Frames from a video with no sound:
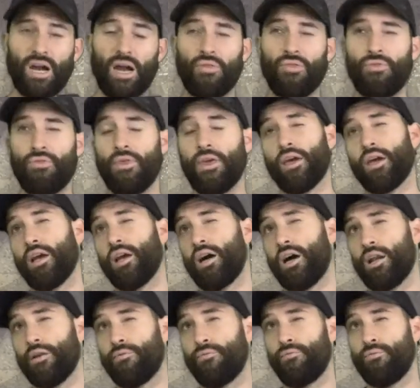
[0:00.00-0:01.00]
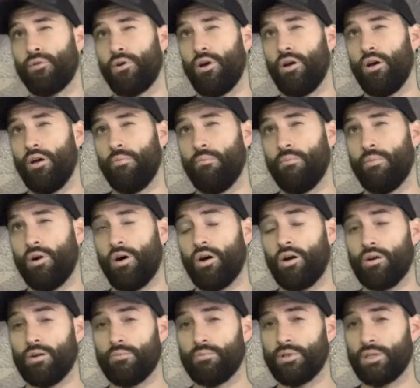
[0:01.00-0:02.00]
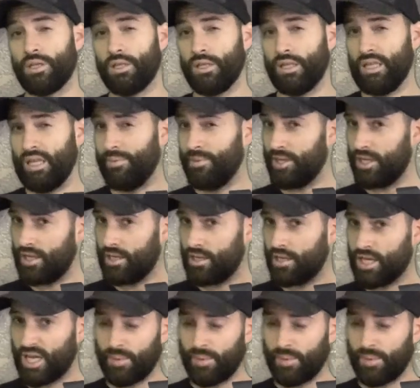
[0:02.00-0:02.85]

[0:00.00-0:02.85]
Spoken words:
I think I got it from Arms Unlimited,